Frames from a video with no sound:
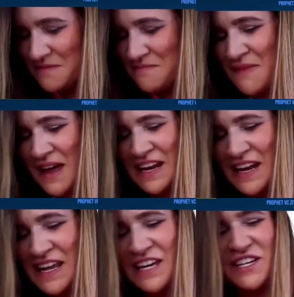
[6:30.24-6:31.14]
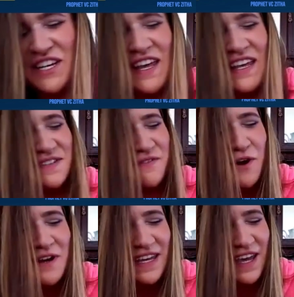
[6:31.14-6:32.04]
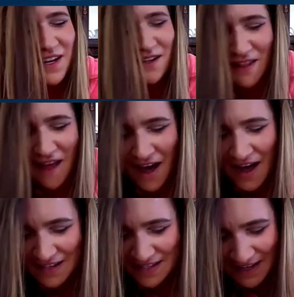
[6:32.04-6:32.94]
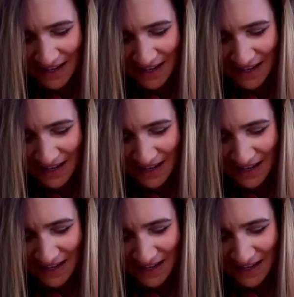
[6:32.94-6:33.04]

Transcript: many. She's fornicated a lot.